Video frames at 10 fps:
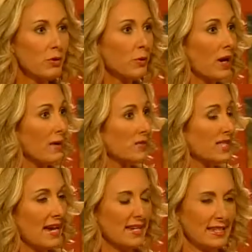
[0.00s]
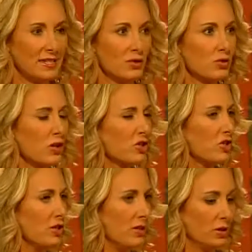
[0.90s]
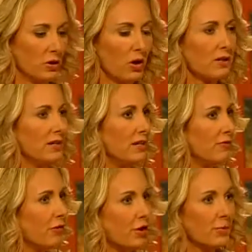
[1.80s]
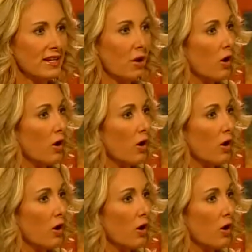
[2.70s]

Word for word: are outside in construction, gardening, farming,